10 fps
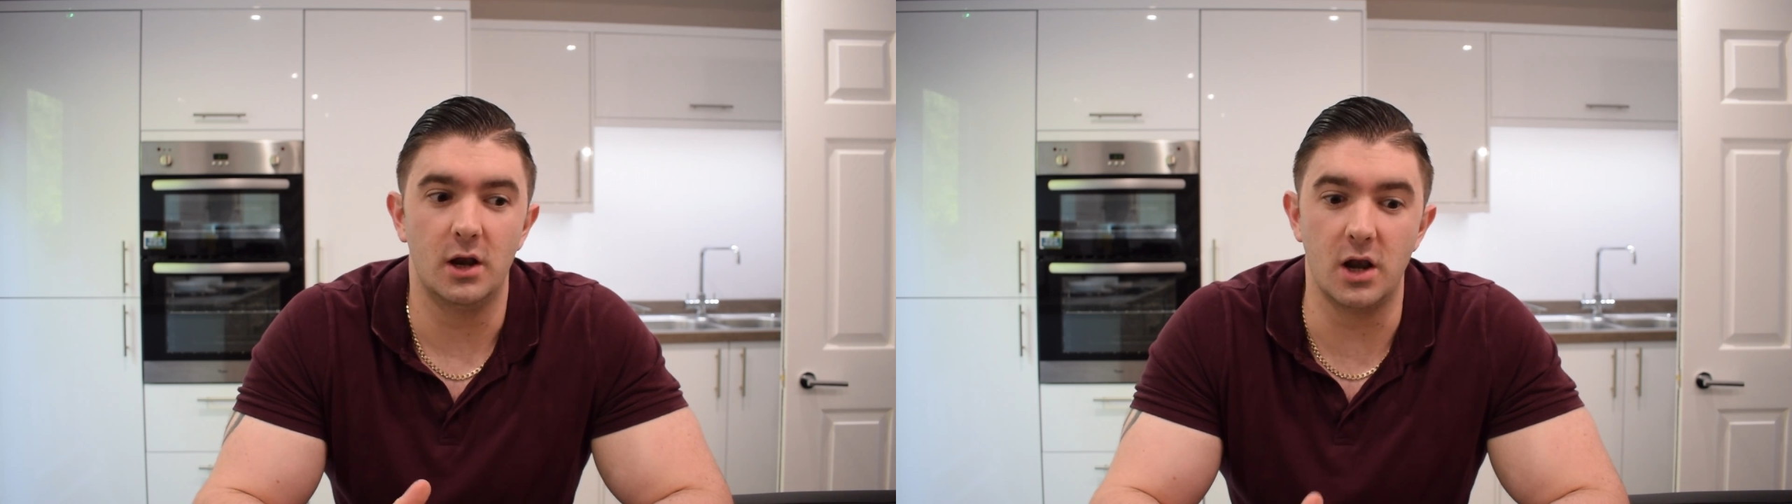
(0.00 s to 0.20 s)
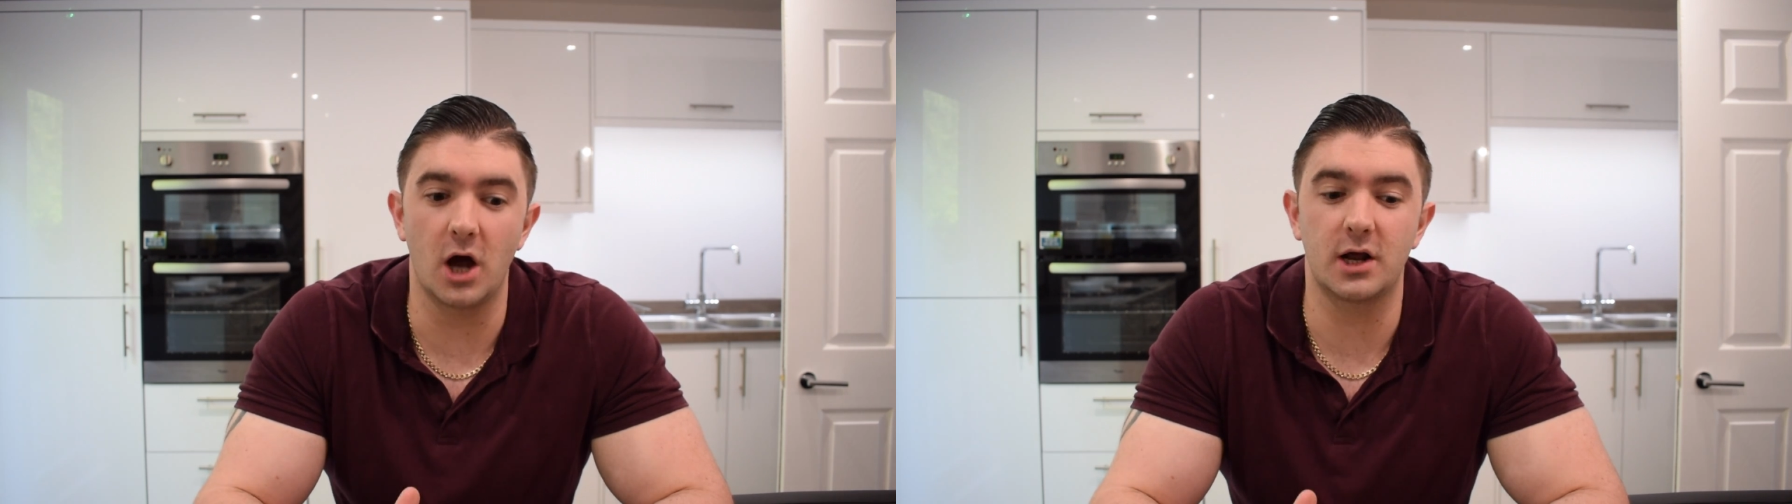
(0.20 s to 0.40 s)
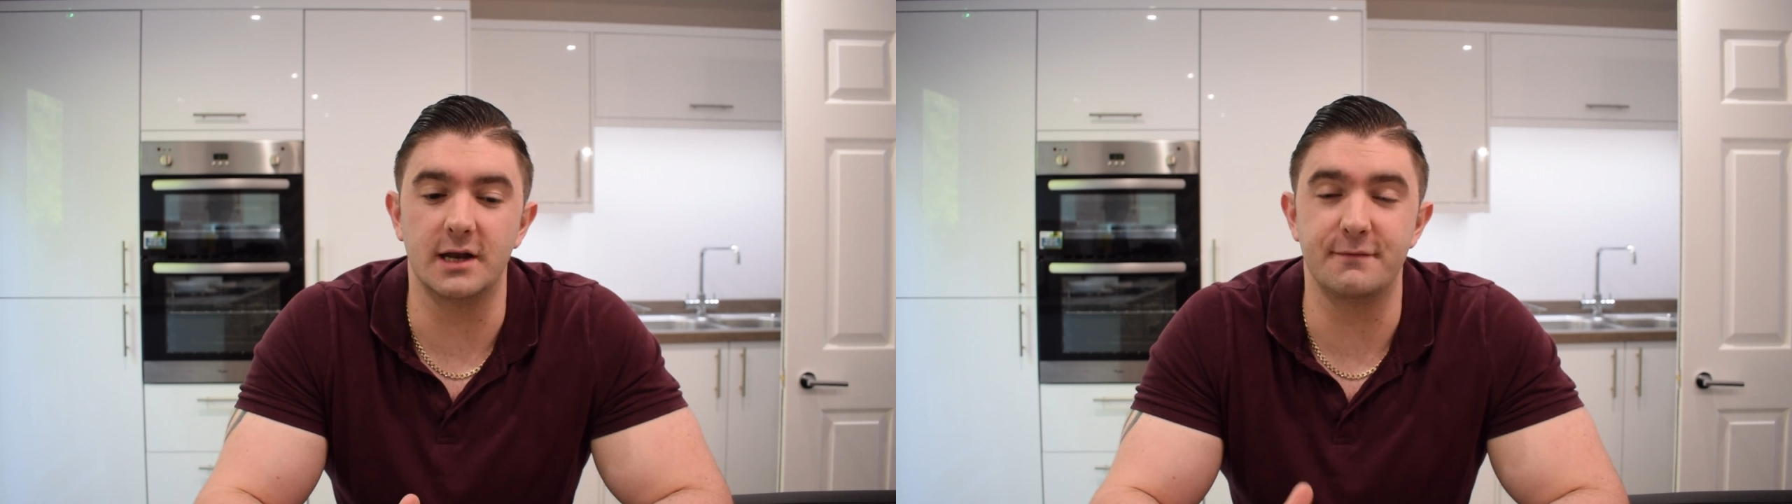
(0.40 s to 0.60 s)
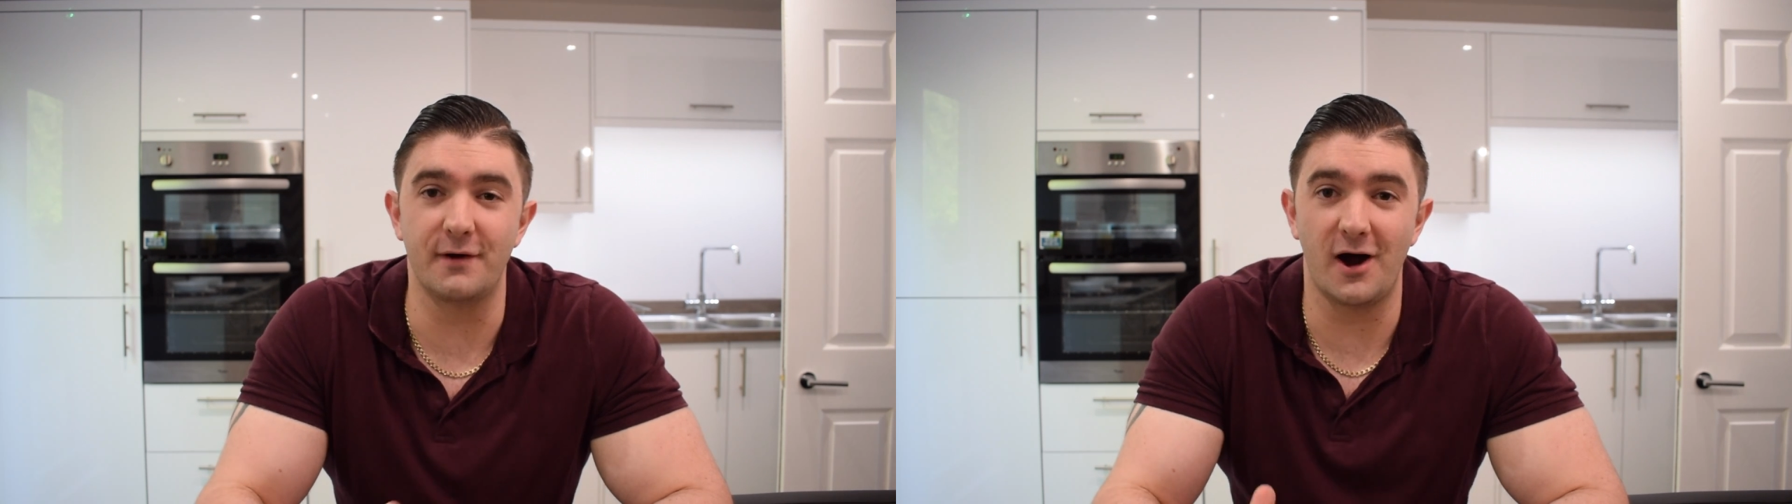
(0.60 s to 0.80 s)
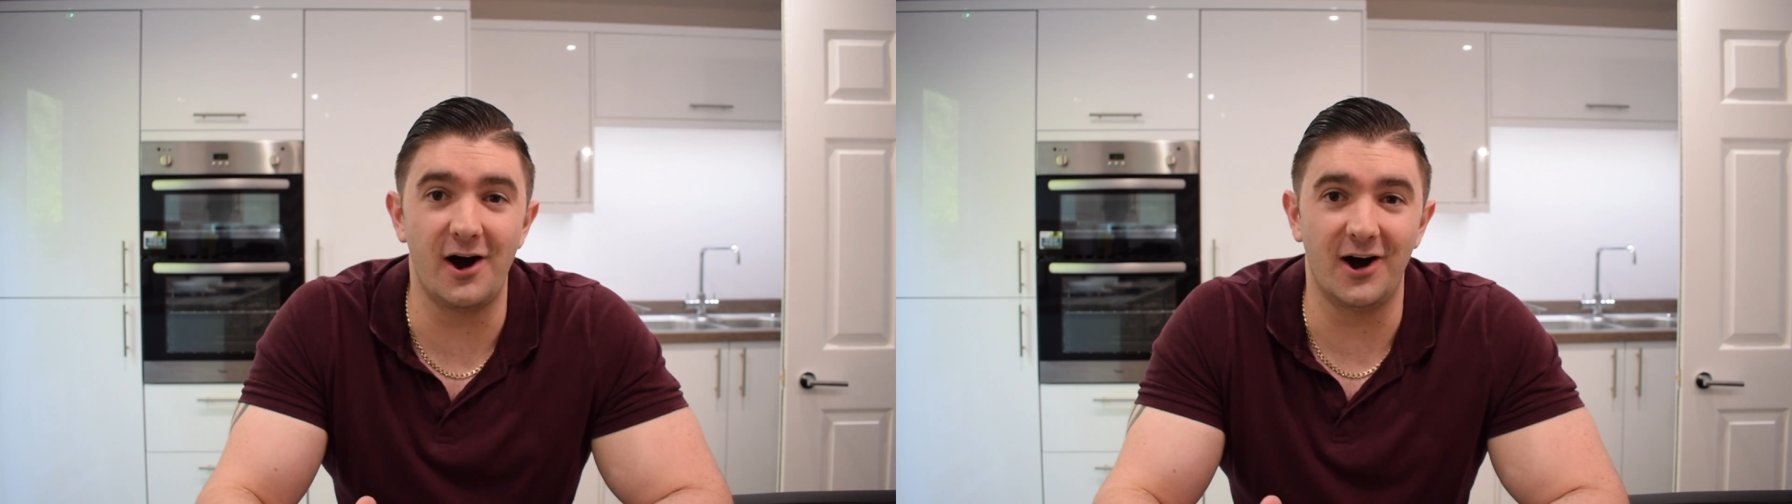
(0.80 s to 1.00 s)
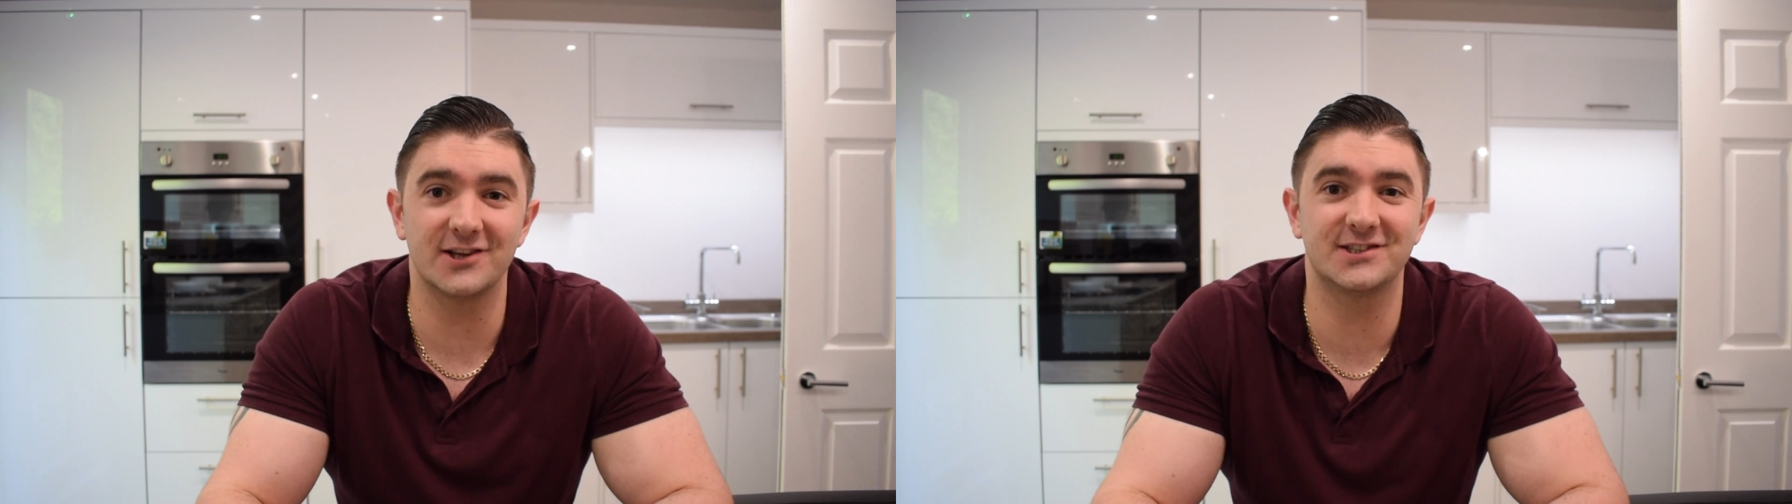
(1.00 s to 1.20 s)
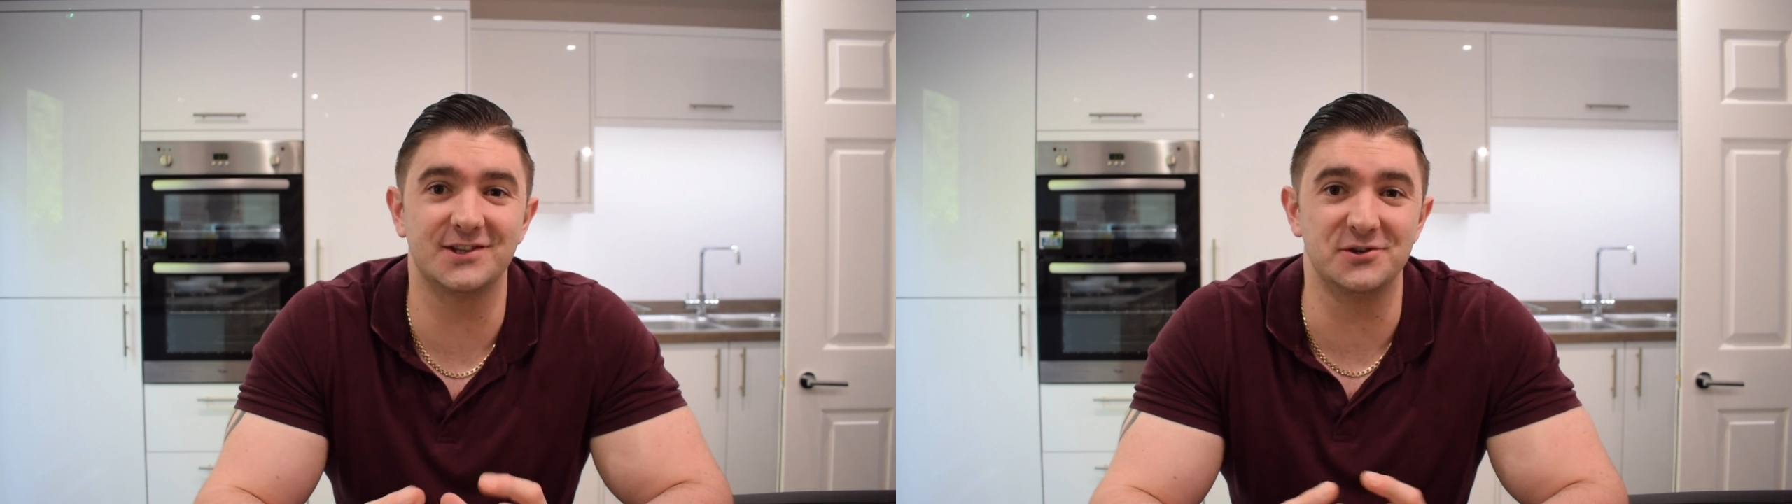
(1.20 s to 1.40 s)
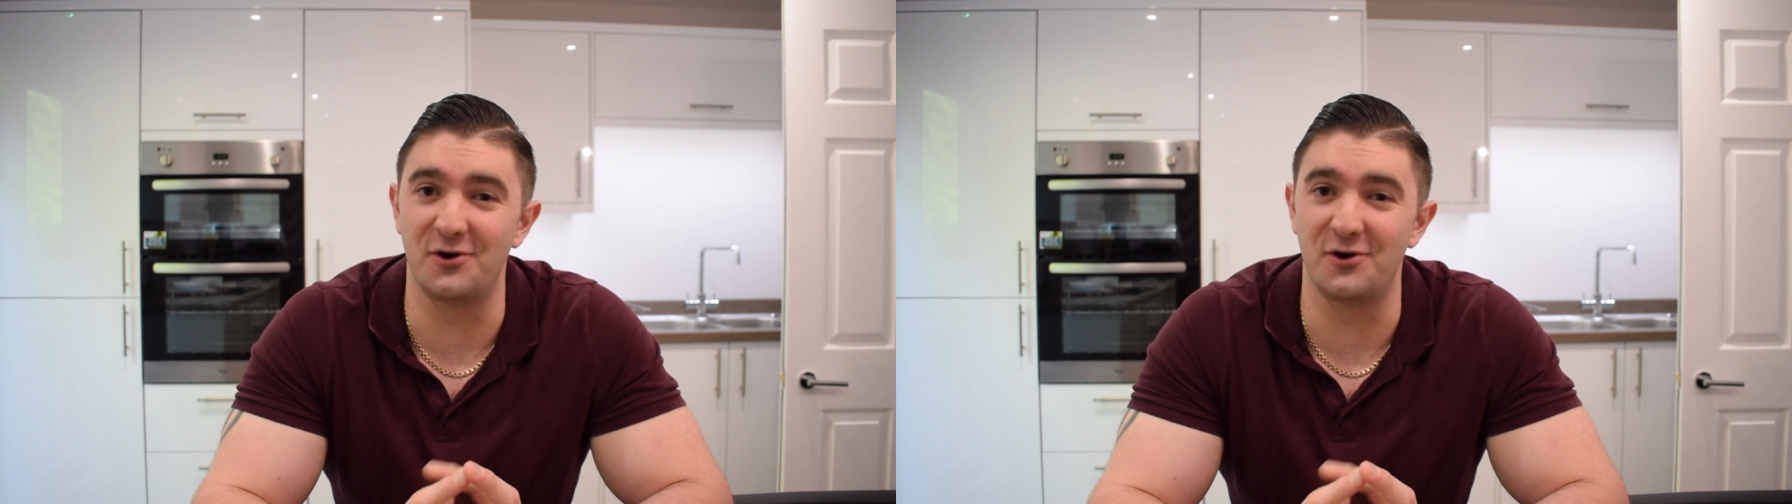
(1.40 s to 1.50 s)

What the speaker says: luckily for us,